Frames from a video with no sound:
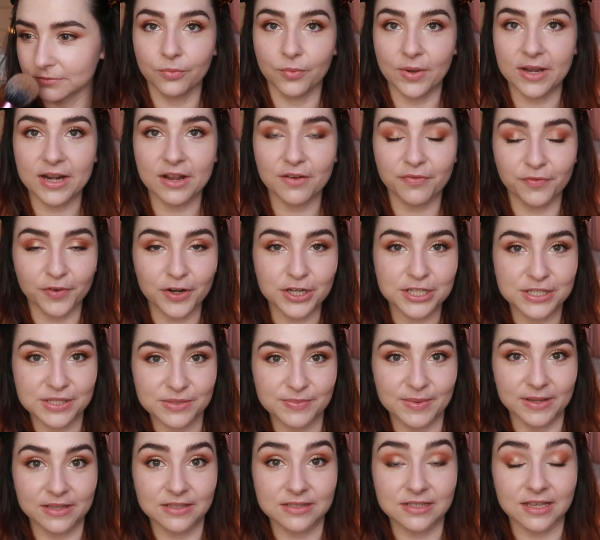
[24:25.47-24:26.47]
When I first
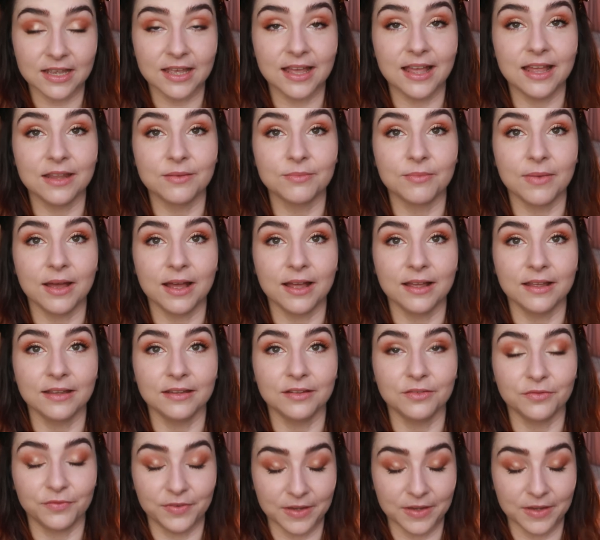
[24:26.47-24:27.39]
smelled it in my